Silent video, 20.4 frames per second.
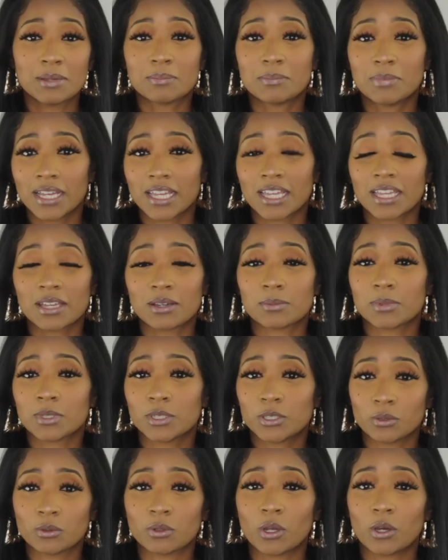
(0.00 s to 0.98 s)
But
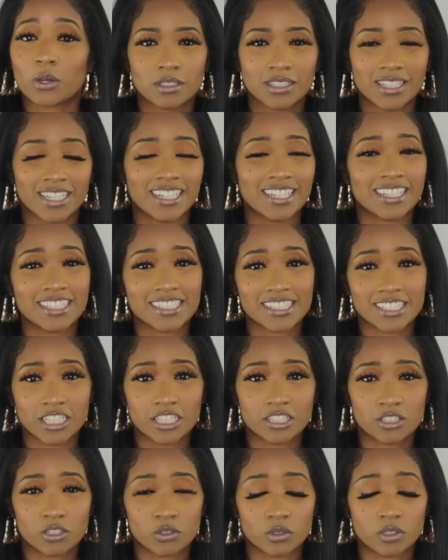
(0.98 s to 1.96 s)
we do know that it is
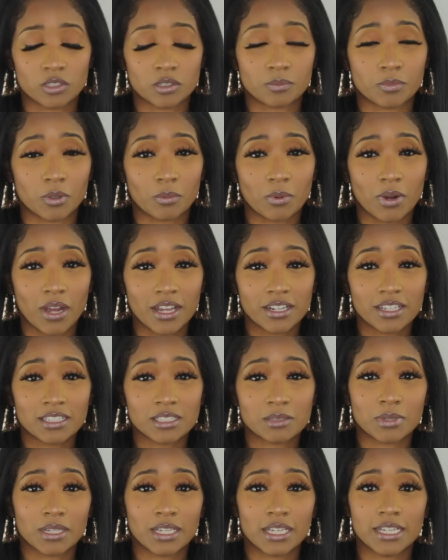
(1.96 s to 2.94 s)
good to switch up your
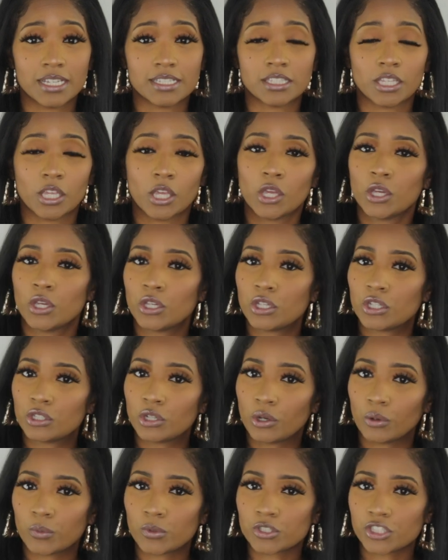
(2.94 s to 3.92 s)
products, because
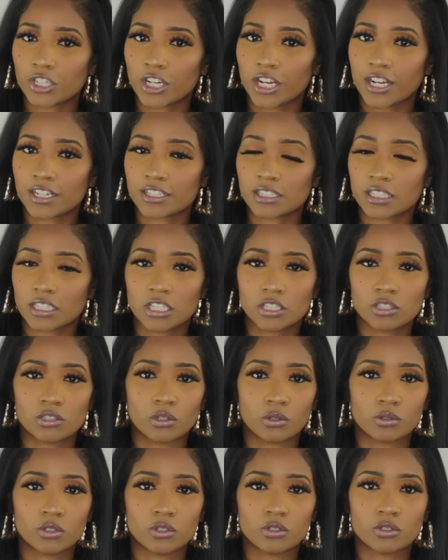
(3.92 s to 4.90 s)
you don't want your hair to get
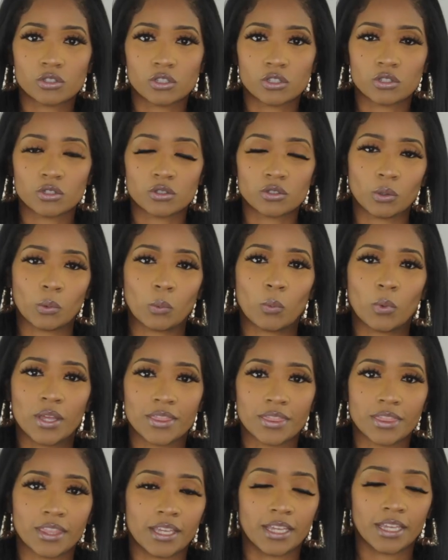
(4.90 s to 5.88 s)
so used to using
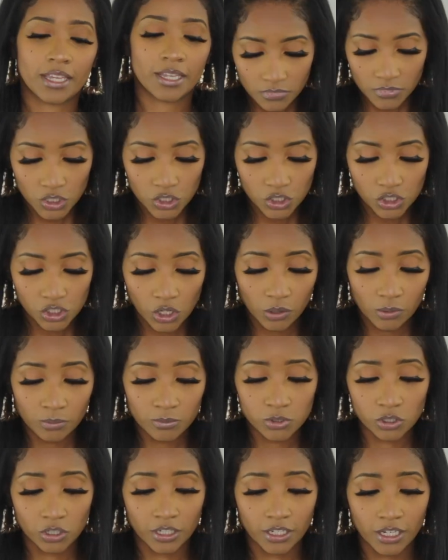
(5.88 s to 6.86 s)
one thing. So
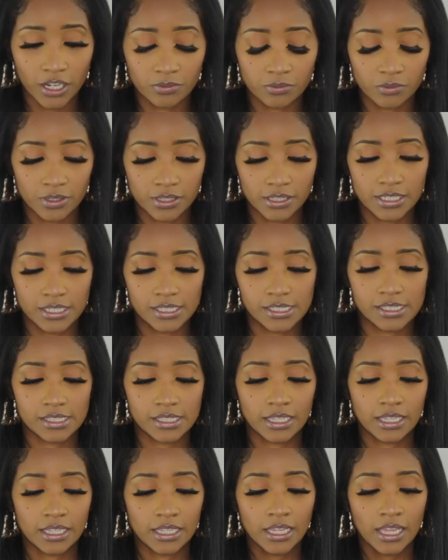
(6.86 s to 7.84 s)
I'm starting off with
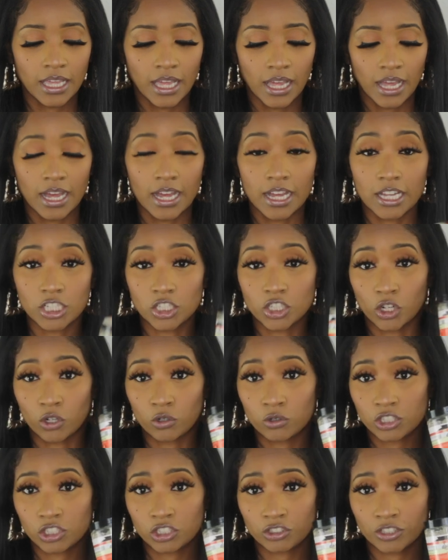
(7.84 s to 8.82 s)
this
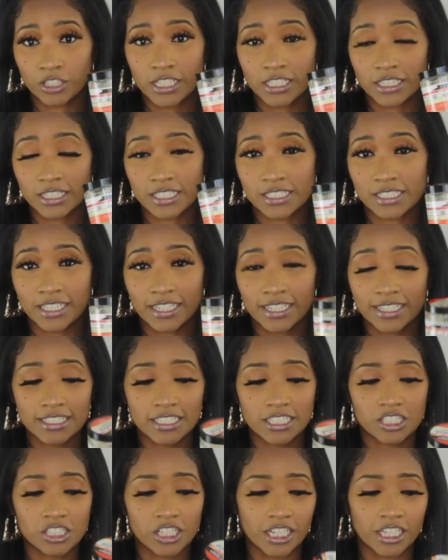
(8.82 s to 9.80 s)
Don't Shrink, this
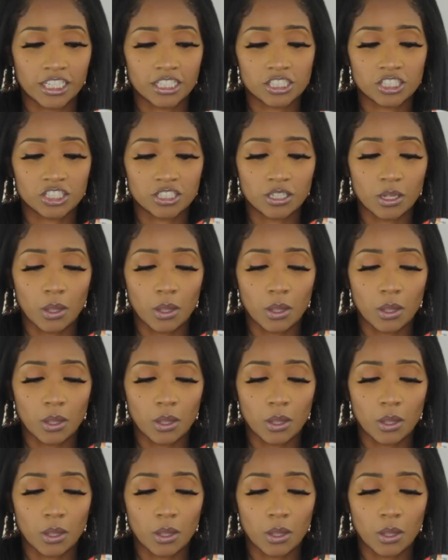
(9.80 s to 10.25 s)
Auntie Jackie